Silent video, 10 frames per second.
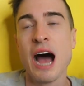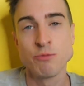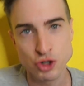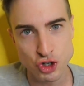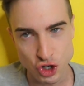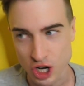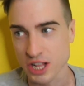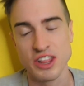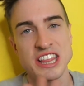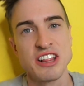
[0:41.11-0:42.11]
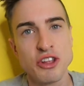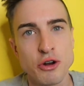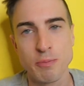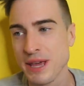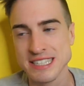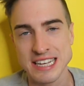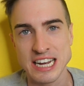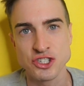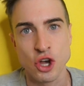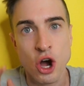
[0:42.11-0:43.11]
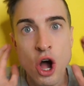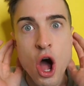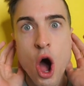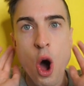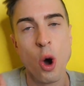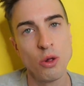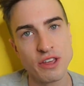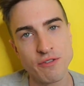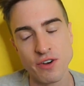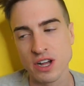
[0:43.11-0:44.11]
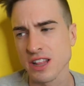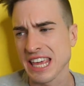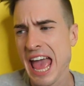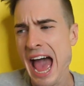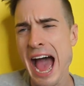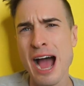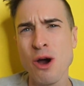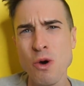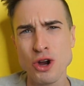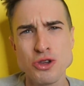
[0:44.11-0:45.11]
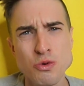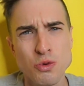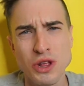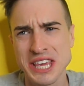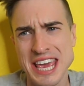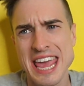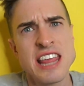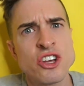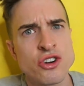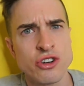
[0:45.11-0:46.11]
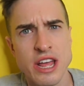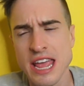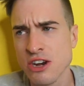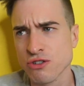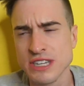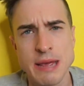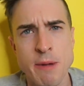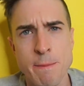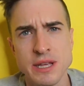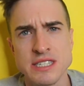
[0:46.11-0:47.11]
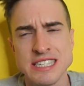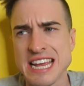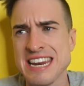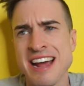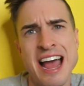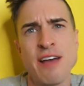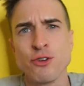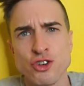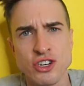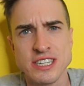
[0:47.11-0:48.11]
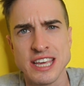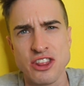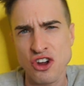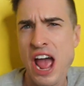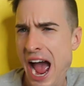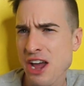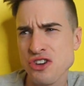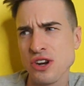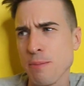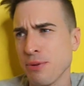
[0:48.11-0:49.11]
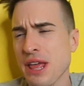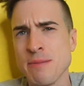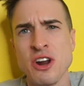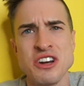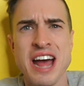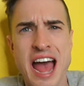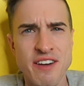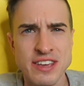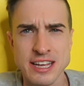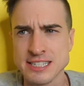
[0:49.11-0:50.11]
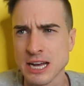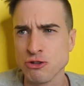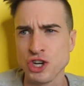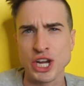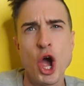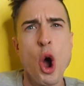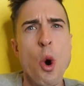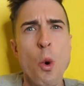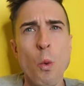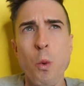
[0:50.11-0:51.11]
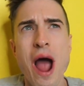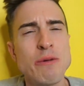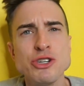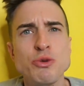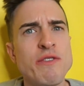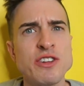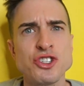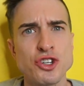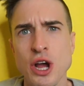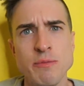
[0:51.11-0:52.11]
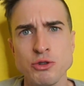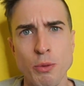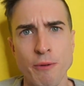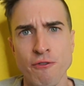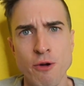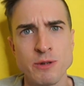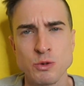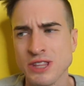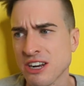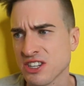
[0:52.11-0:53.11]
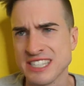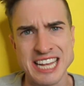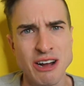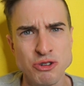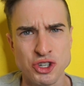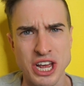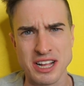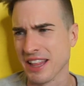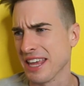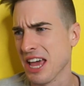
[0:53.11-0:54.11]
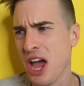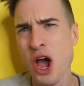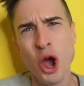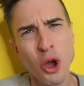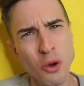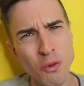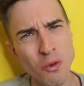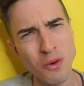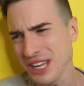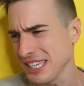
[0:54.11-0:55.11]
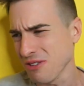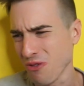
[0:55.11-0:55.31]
I'm shook. Like the little piece that I saw, holy fuck. Like how are you like in the entertainment business and not have your shit together? How are you gonna blame it on not having a sound check? Why would you even come to a performance without a sound check? Like who? What?